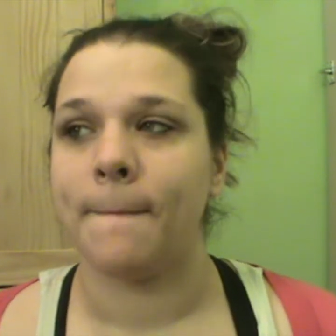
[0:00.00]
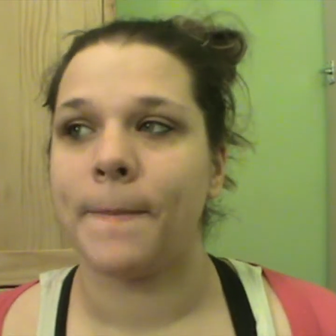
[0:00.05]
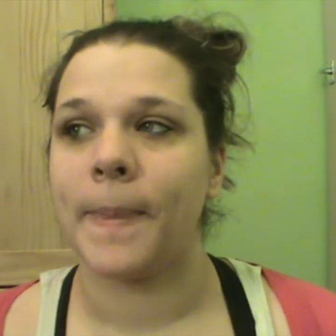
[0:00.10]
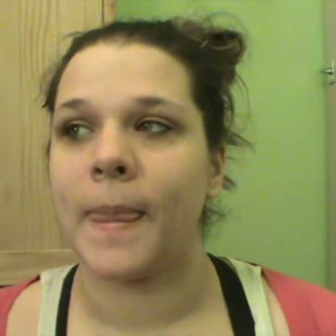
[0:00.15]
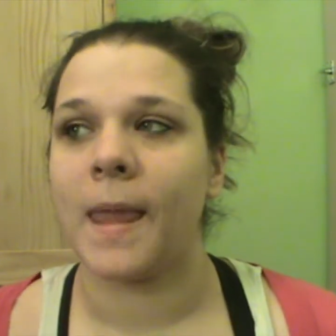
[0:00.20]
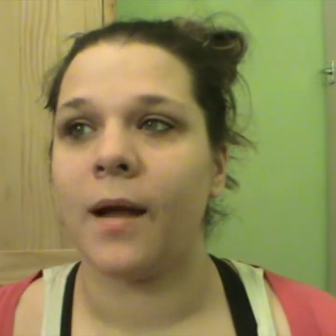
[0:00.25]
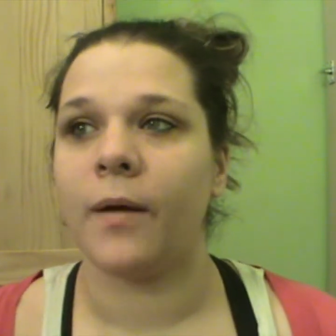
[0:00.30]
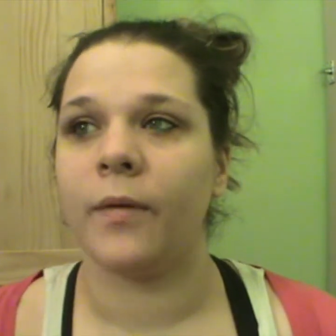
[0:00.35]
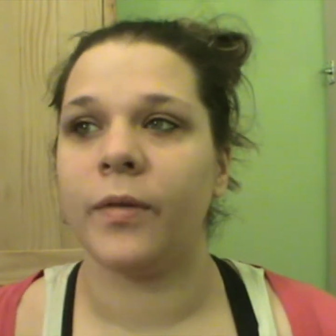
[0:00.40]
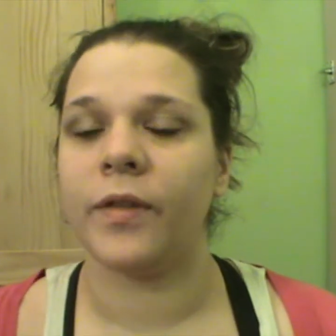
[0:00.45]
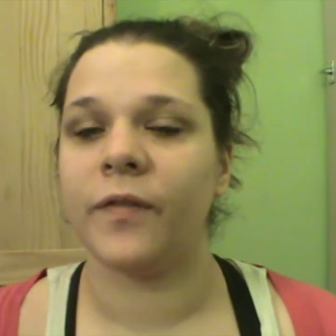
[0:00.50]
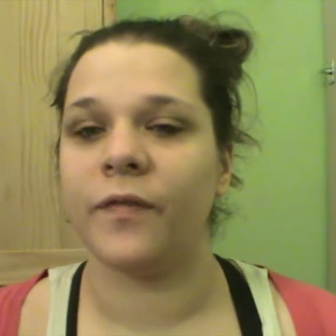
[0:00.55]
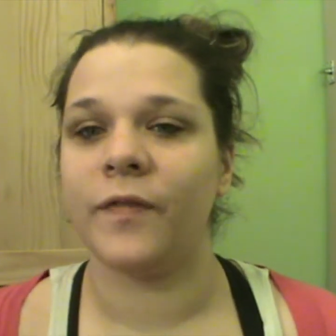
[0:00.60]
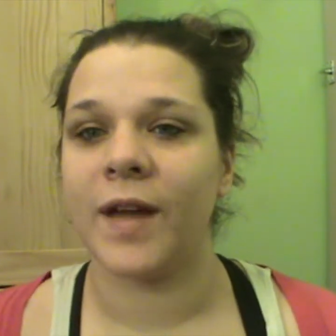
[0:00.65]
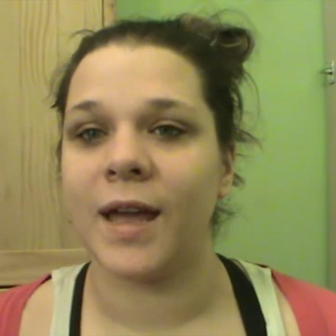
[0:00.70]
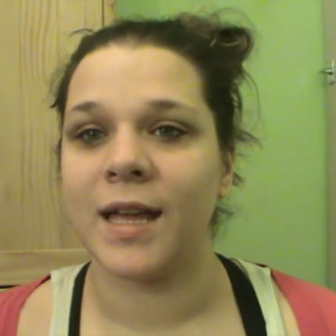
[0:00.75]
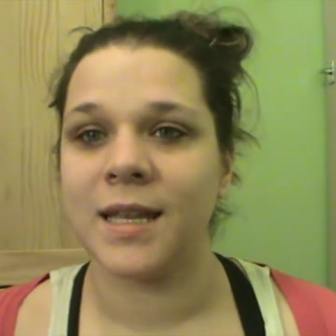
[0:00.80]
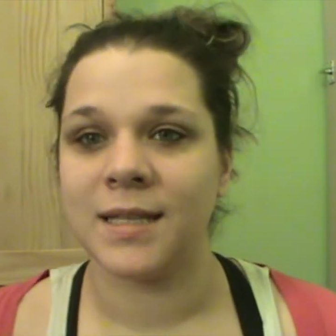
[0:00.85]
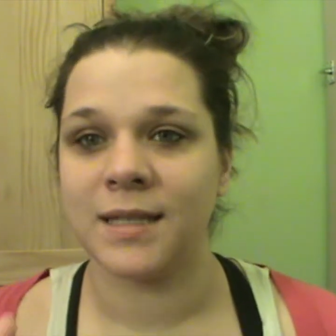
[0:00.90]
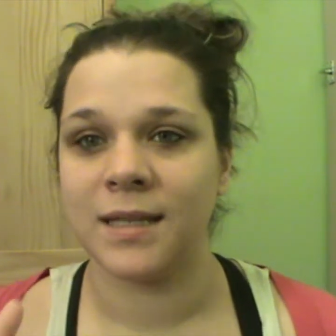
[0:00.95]
Now, the
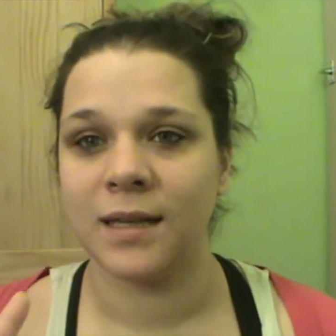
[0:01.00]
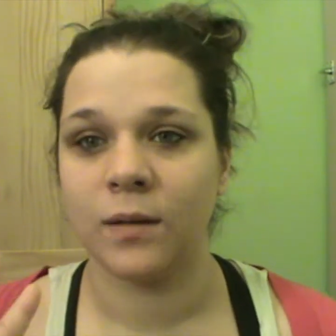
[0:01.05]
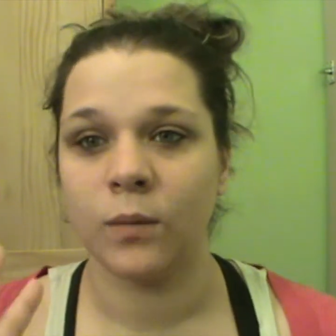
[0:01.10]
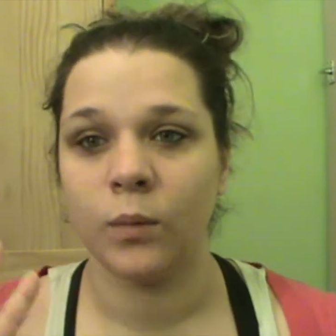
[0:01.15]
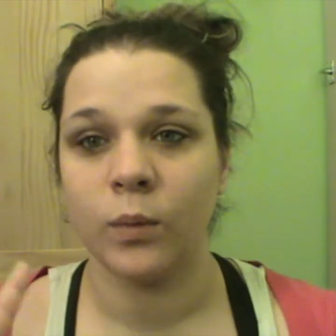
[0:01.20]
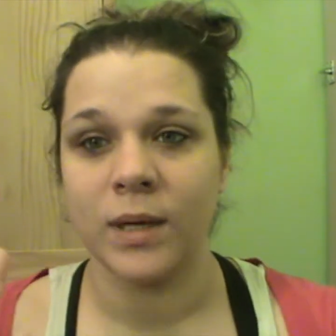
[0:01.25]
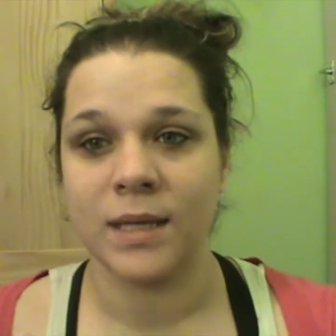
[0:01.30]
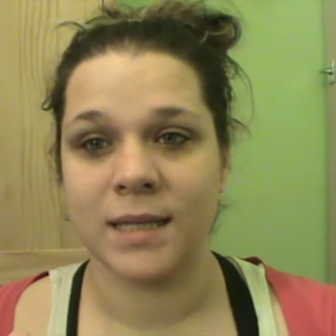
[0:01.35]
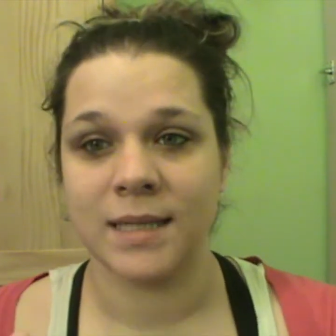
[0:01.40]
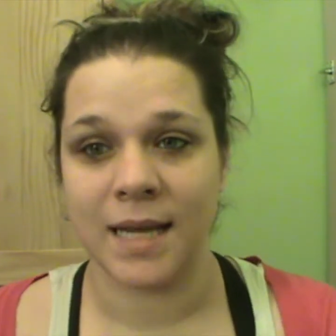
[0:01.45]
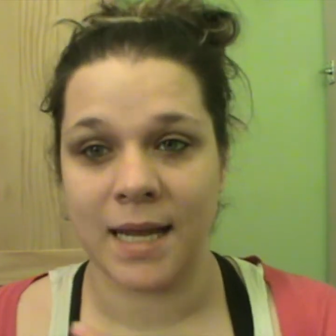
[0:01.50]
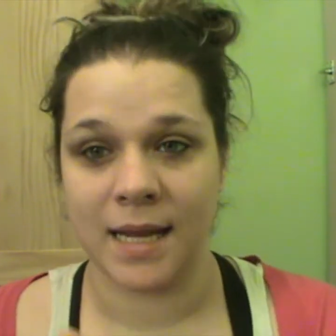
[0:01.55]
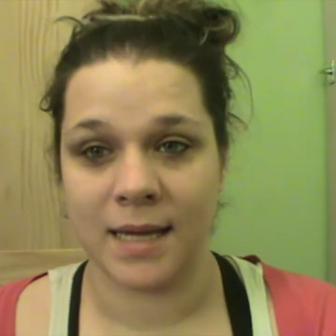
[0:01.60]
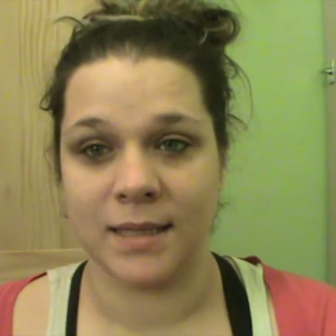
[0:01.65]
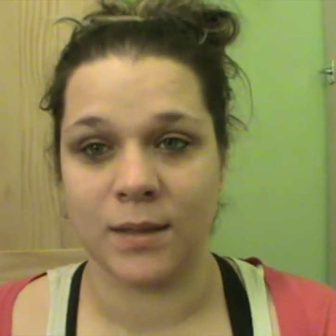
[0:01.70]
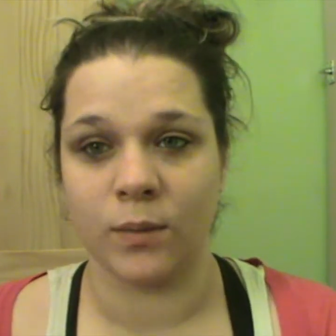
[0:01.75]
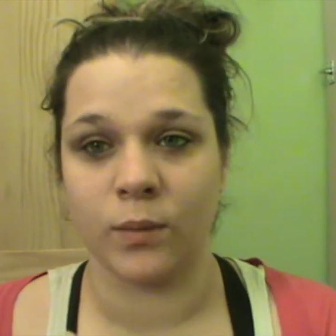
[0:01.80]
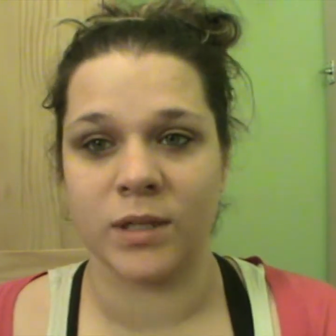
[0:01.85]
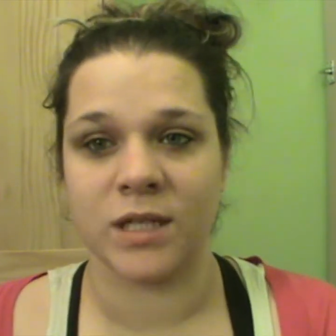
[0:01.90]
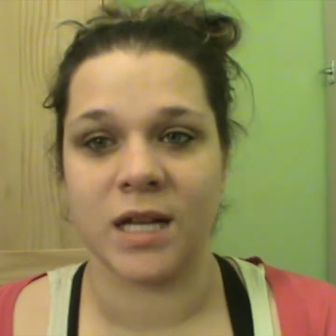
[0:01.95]
first thing we
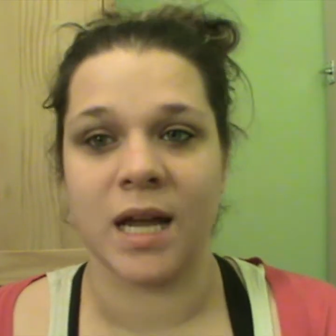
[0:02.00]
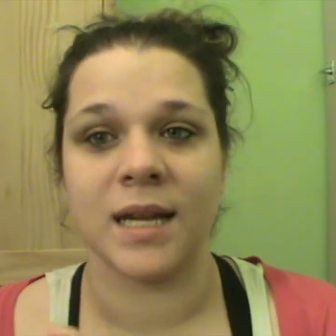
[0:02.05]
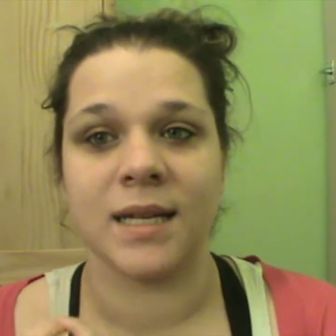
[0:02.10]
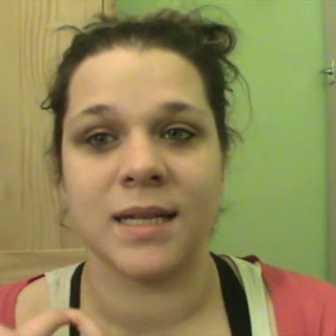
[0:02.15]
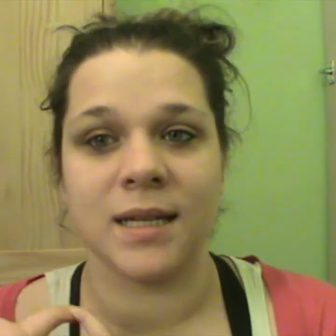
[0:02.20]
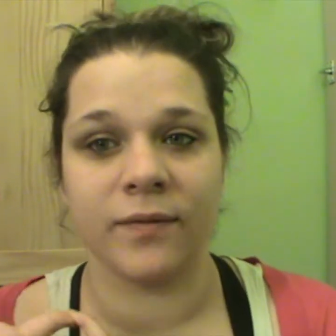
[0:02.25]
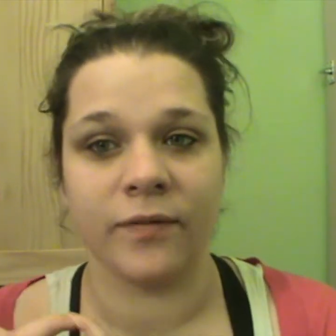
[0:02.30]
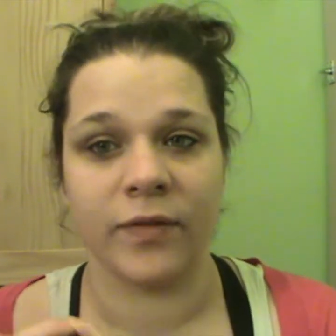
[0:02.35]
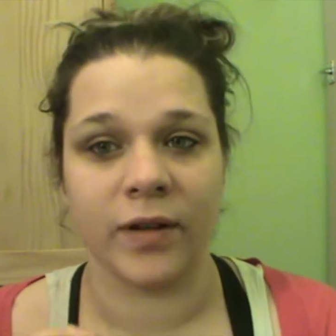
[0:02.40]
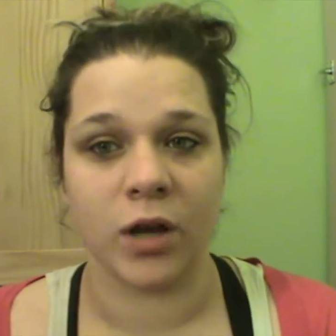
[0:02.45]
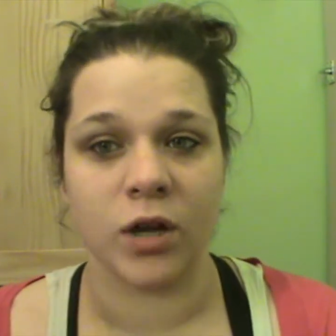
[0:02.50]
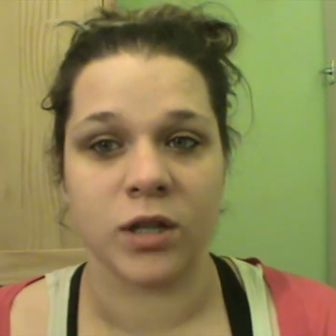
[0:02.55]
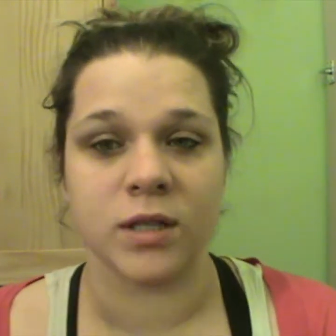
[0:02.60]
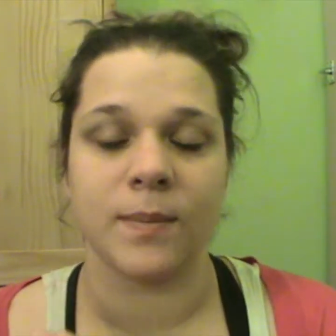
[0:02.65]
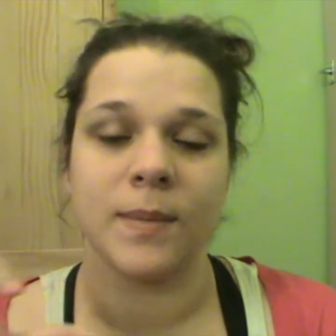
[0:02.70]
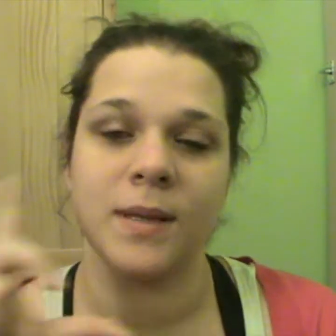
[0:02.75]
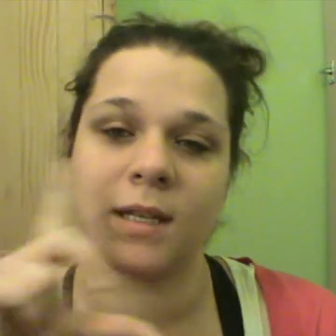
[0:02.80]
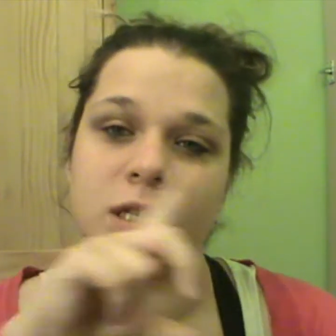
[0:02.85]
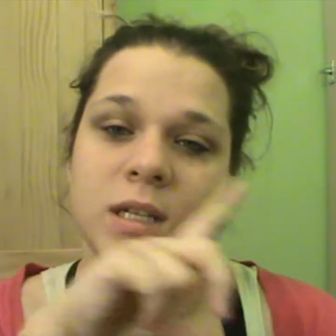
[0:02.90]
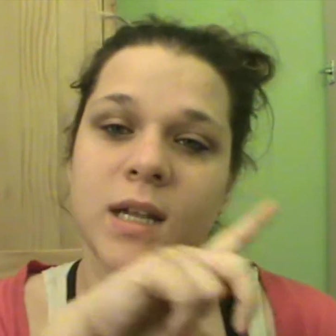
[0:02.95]
did, which I didn't forget
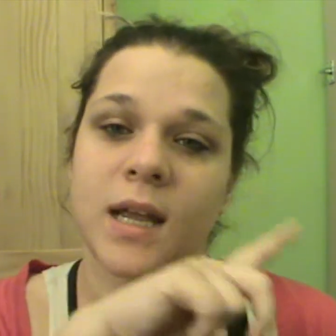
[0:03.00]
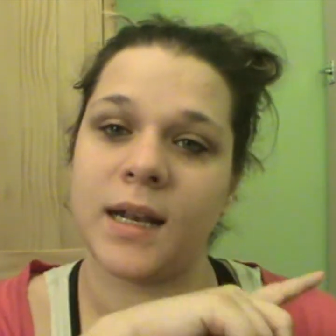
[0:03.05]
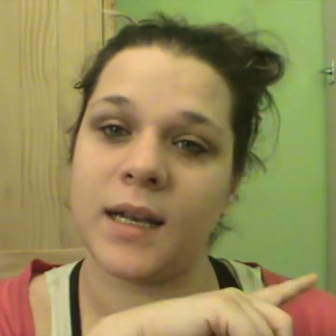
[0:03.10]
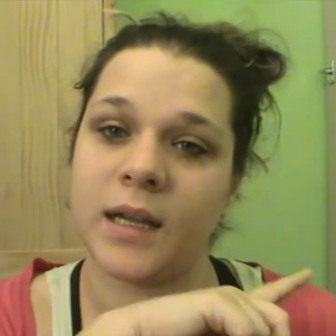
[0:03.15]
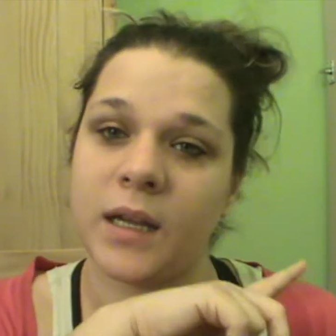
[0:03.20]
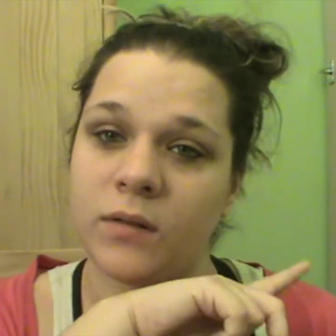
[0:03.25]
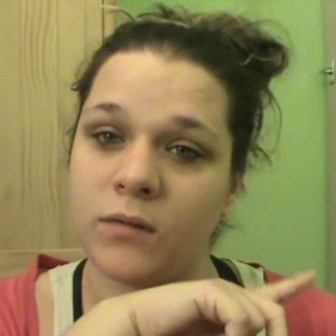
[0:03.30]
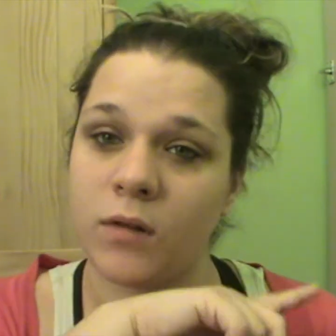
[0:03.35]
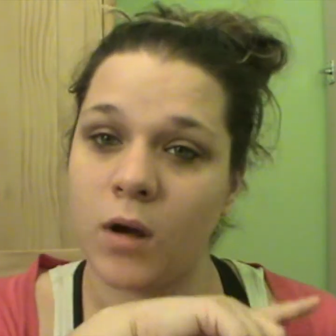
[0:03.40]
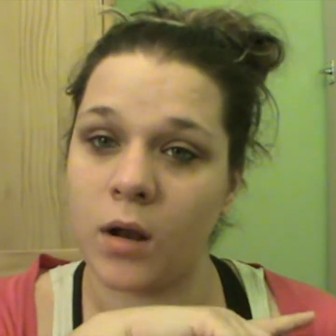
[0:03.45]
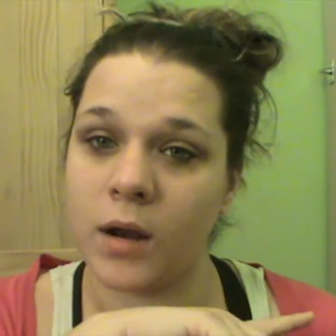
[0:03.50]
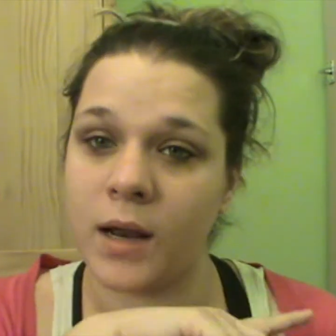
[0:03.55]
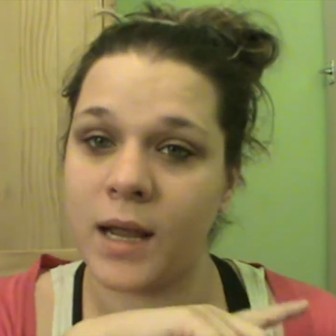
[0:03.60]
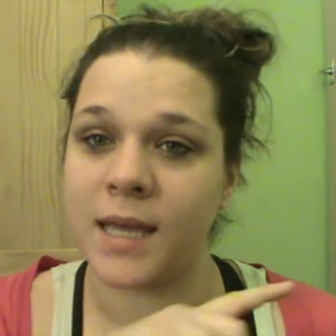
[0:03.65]
to mention earlier on,